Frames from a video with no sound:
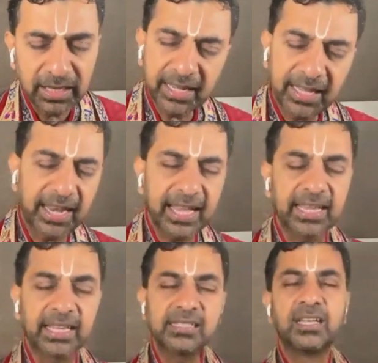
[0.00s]
He
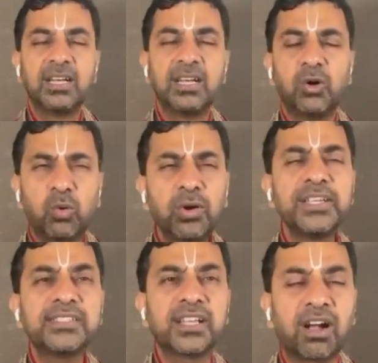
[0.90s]
realized, who
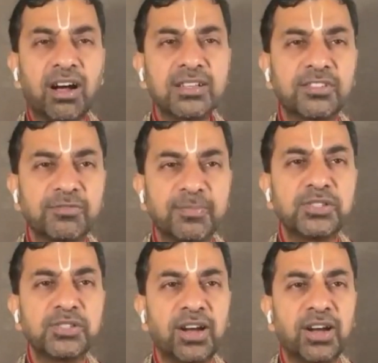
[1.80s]
is the cause of my
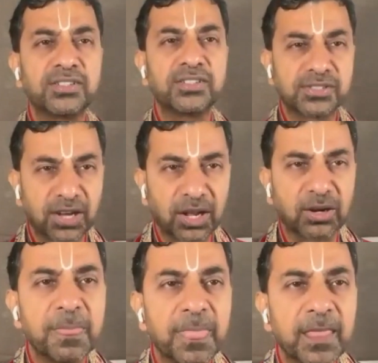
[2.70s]
joy and sorrow?
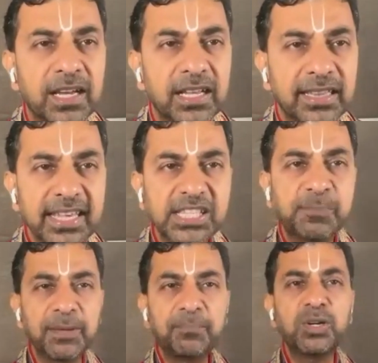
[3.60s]
These
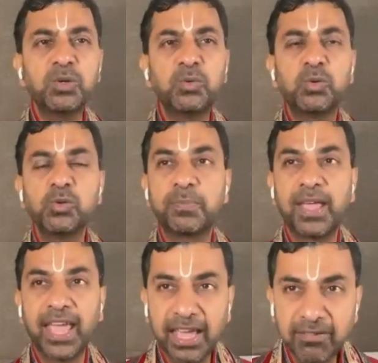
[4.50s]
people whose
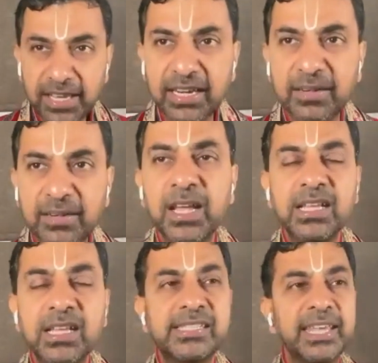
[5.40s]
behavior
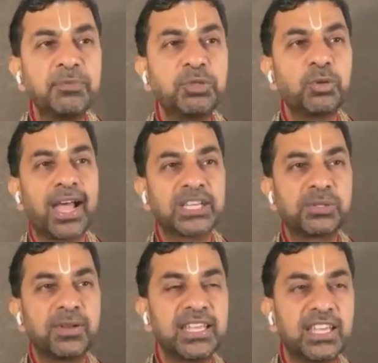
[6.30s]
seem to
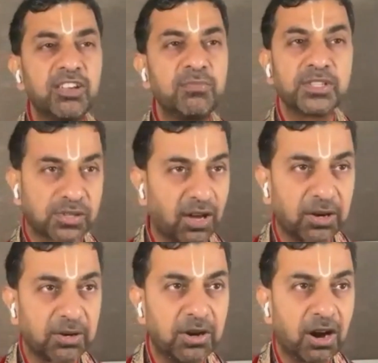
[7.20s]
actually give me
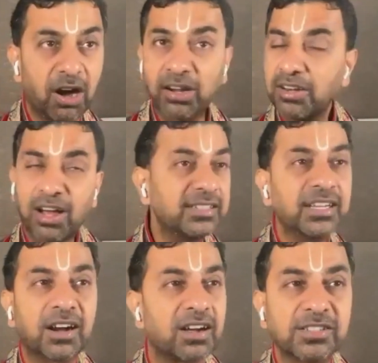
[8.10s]
sorrow are not
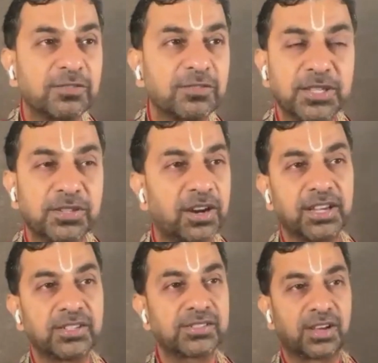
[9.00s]
the cause of my joy
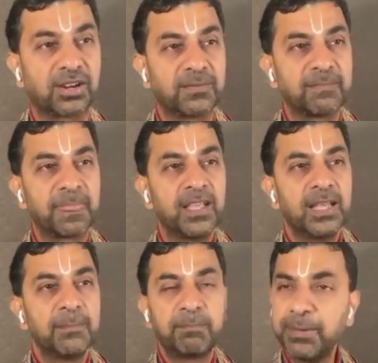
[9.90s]
and sorrow.
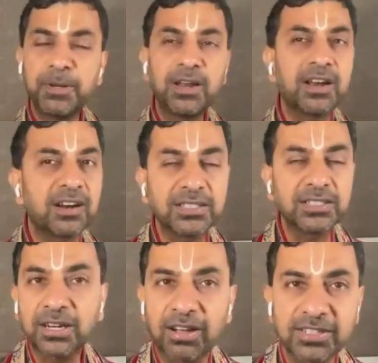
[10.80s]
People are not
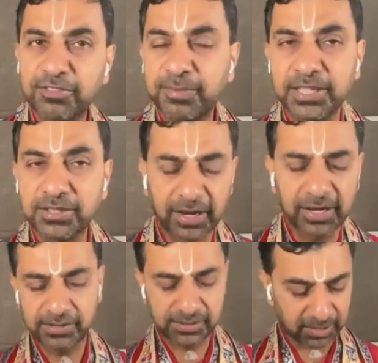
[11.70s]
the cause of my joy
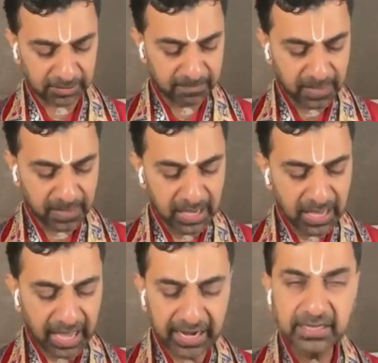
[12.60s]
and sorrow.
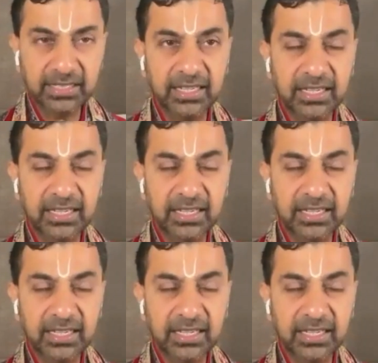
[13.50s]
And